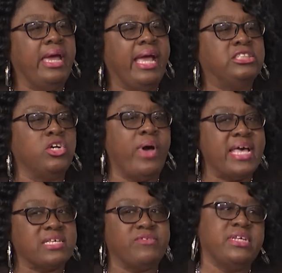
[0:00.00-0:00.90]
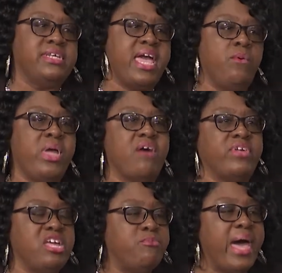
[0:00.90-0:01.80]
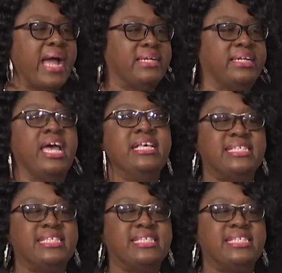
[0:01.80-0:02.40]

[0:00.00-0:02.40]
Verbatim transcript: And so as of today, we have impacted